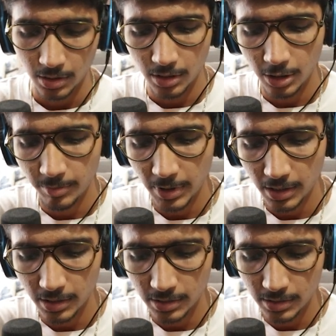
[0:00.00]
name
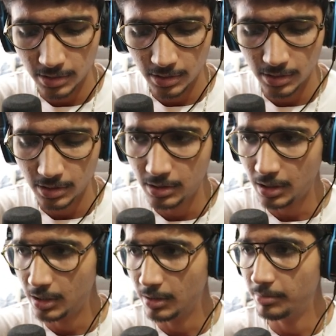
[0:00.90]
as
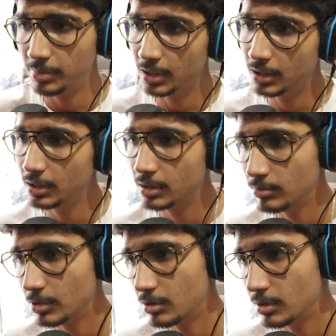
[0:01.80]
IMP,
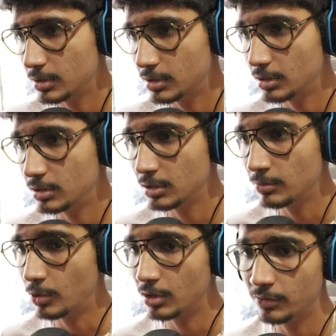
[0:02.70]
because this is
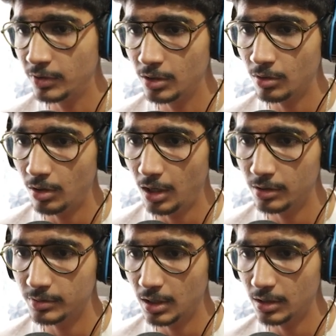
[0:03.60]
important video,
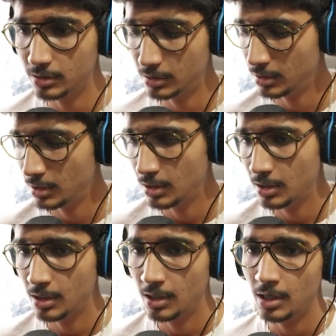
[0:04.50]
as well as
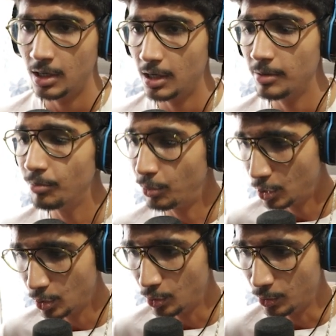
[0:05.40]

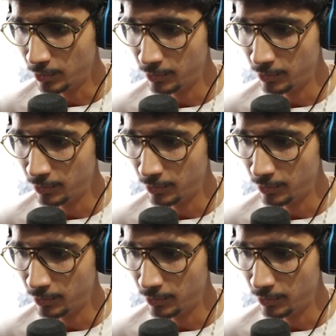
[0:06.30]
improve